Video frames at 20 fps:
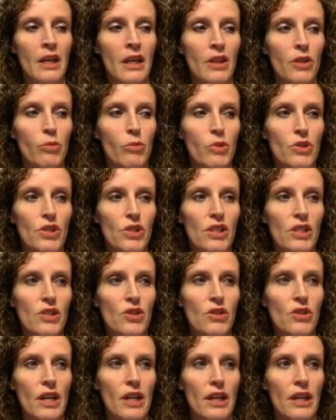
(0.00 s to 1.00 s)
The
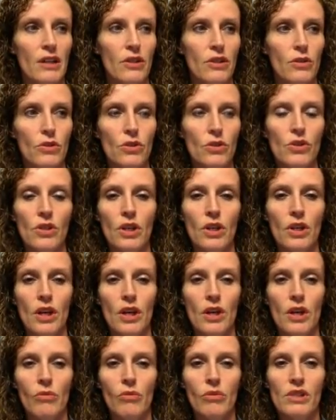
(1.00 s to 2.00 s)
procedure that I used
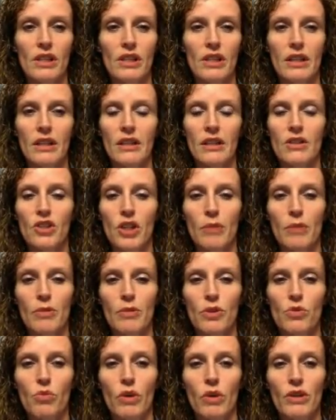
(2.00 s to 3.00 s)
was that in
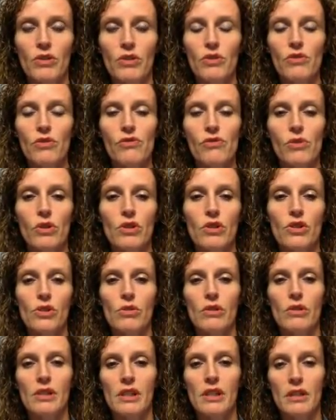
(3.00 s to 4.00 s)
chapters 1 through 4,
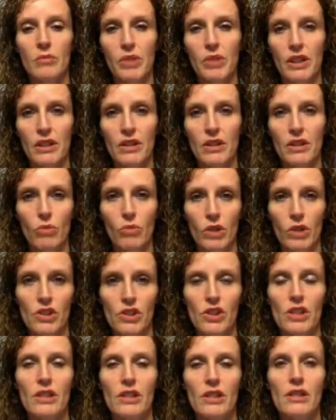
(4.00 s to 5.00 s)
students completed the
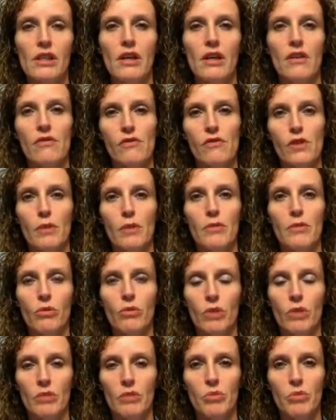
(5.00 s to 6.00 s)
worksheets from the
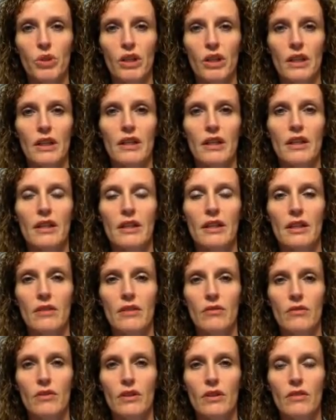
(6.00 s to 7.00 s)
workbook
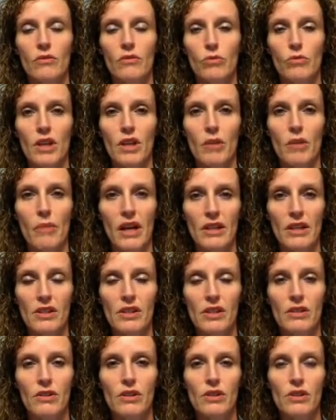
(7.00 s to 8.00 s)
with our math
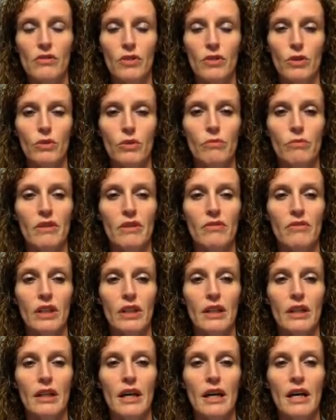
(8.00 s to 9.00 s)
series of Houghton Mifflin.